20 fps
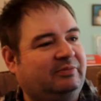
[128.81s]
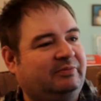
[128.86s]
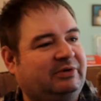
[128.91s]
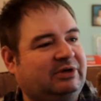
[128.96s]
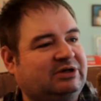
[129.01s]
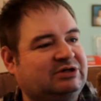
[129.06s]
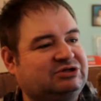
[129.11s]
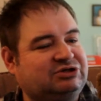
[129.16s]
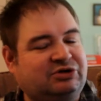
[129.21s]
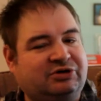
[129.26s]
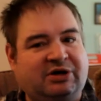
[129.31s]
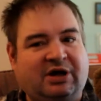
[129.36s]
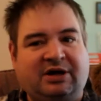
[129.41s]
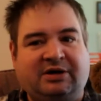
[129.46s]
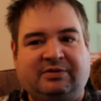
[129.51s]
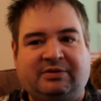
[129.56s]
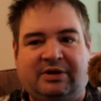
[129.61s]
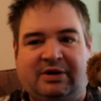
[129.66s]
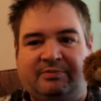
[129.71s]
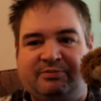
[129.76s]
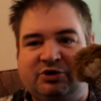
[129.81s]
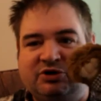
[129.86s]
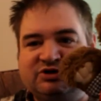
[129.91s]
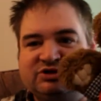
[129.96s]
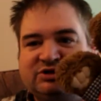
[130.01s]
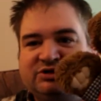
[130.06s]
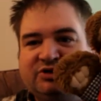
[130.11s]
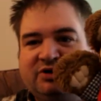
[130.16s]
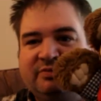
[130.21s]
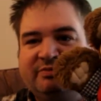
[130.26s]
because you're not the
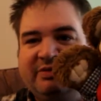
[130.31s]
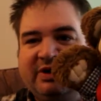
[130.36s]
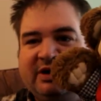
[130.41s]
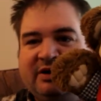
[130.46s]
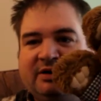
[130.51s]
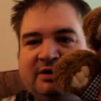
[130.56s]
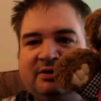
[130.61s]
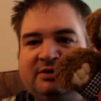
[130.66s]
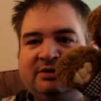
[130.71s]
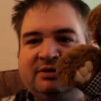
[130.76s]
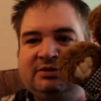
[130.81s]
person, you're a bear.